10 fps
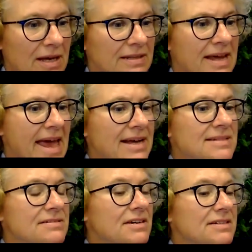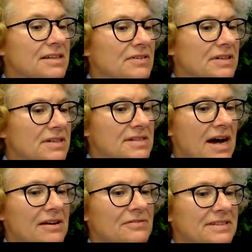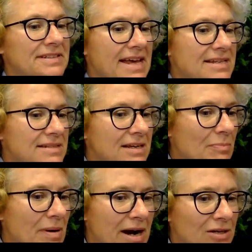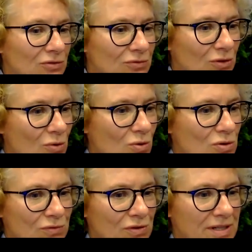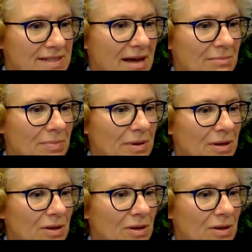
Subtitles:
The extra activities are a fantastic part of the course, for example,